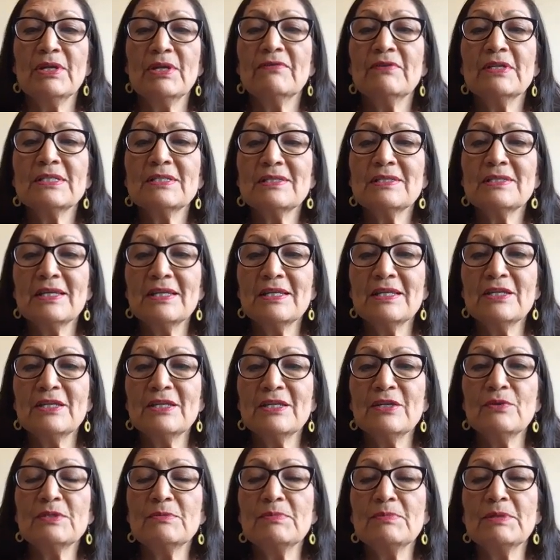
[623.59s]
but have
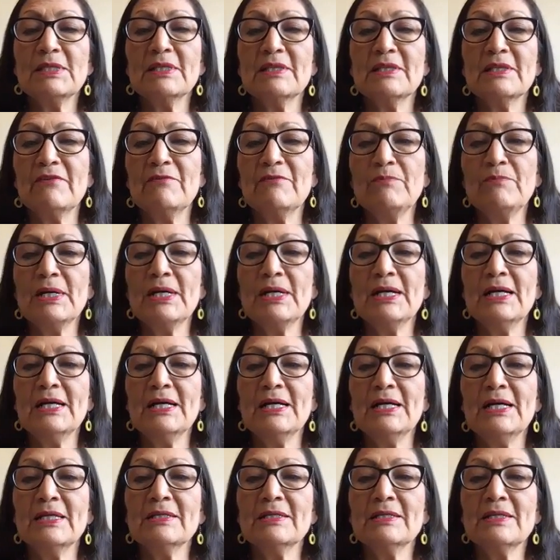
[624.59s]
continued to be left
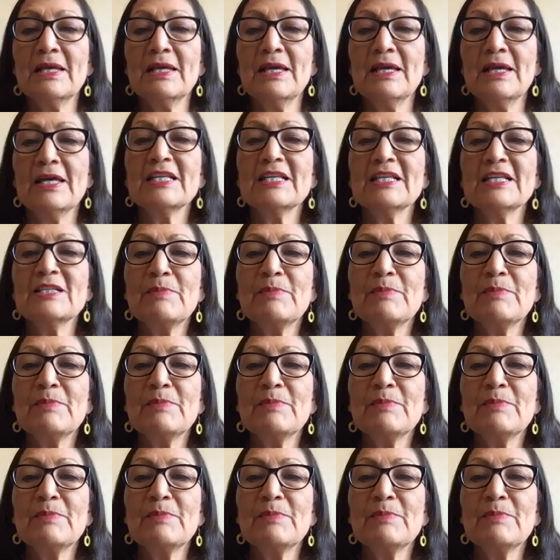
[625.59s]
behind,